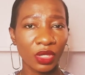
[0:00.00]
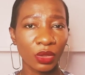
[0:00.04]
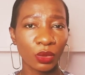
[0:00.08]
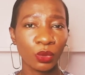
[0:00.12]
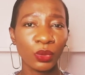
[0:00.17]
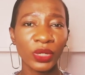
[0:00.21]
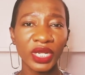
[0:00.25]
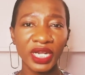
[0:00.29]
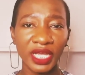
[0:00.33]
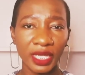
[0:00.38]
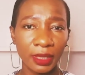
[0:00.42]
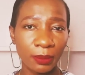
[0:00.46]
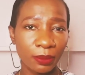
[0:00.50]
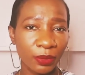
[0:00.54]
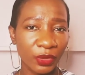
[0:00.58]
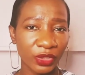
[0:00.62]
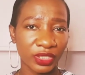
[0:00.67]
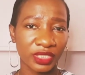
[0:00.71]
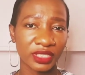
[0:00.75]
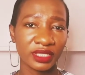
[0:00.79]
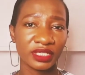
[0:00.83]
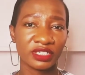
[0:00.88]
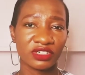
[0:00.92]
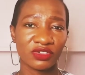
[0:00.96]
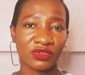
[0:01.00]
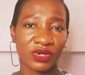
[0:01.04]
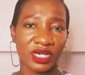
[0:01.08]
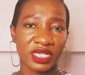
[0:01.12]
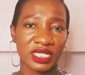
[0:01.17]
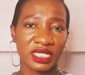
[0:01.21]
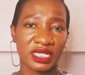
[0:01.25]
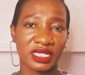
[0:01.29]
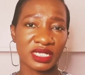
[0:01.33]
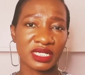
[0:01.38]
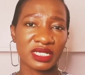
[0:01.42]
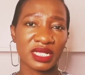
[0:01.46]
when I imported the
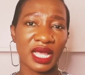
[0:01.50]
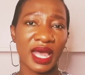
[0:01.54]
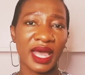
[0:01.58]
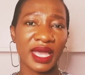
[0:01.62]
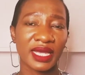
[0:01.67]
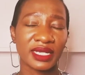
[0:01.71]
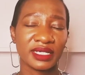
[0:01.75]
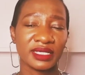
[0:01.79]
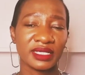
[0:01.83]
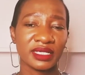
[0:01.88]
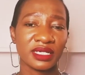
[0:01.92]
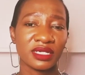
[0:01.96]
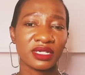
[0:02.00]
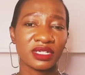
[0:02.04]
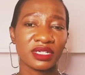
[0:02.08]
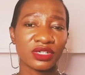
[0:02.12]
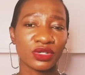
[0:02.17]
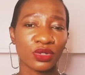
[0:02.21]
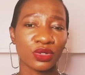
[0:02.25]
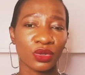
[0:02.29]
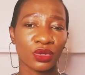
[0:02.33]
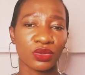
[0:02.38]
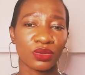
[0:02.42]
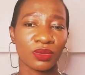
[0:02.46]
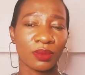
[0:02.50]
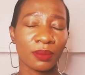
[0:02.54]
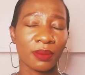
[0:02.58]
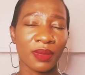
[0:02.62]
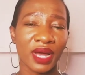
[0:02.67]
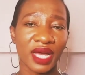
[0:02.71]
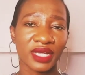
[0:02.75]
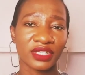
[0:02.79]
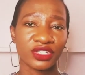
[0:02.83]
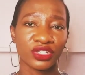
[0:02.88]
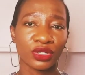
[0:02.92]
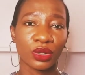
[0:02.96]
dresses, I didn't know
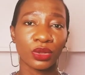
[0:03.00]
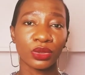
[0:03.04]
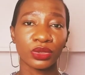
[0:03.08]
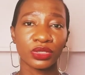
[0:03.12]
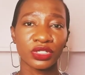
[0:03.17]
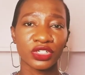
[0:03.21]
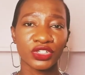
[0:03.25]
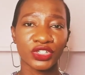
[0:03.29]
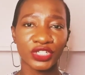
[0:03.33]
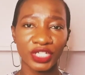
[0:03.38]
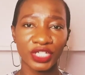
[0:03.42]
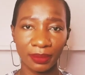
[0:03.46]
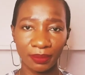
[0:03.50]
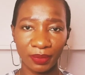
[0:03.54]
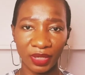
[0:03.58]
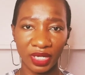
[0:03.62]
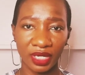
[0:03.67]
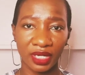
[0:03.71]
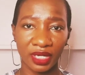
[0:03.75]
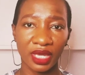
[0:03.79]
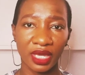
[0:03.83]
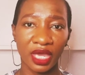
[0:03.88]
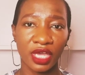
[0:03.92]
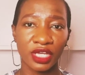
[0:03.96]
much on shipping.